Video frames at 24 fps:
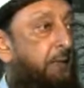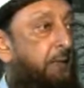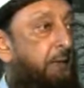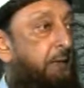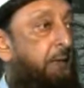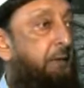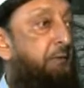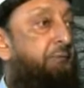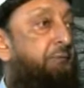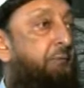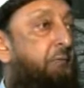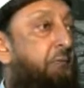
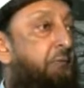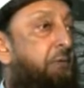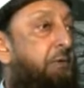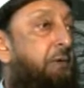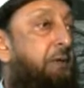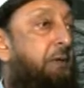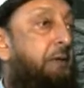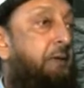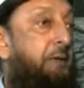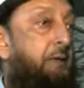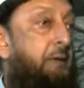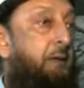If
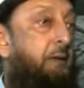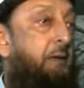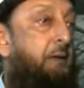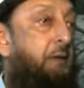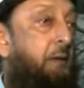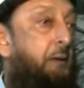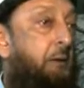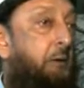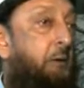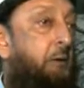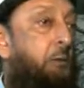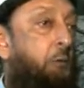only
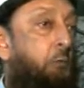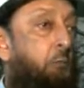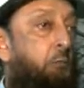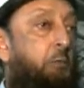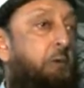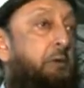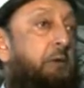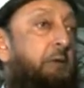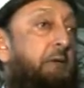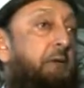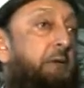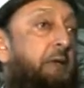
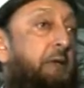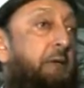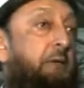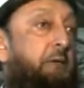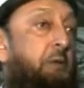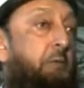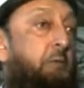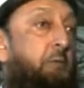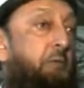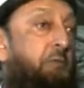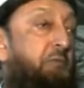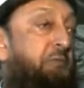we could get
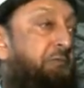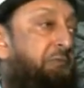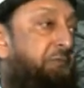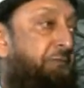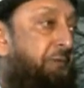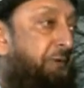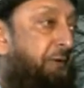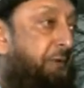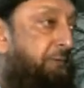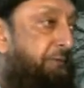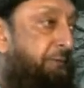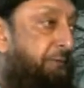the
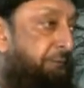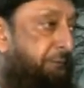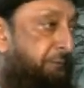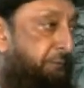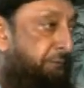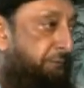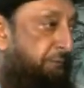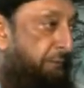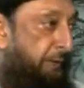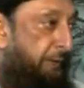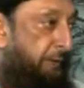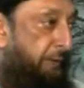muftis of
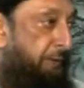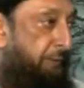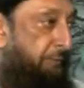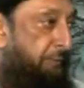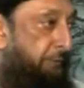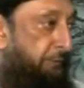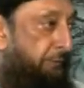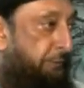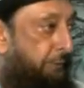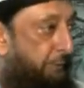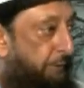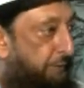
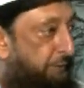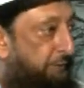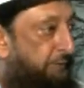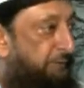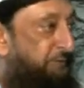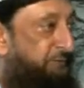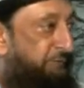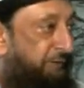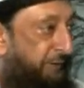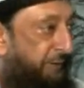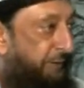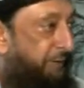Islam to
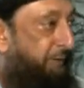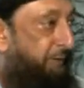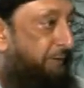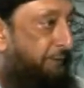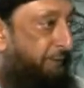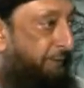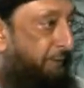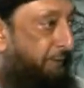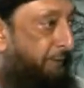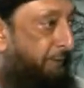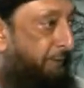understand that.